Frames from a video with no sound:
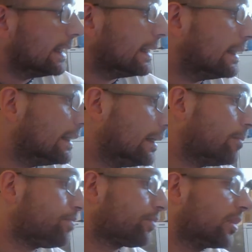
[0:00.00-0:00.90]

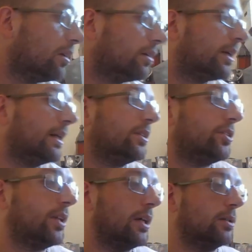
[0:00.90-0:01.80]
Okay,
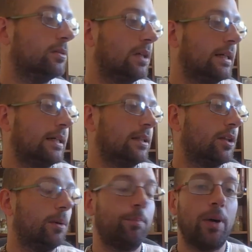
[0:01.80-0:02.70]
so
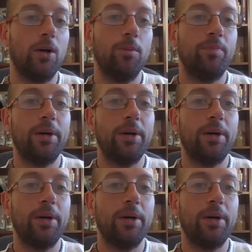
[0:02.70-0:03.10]
the Pope,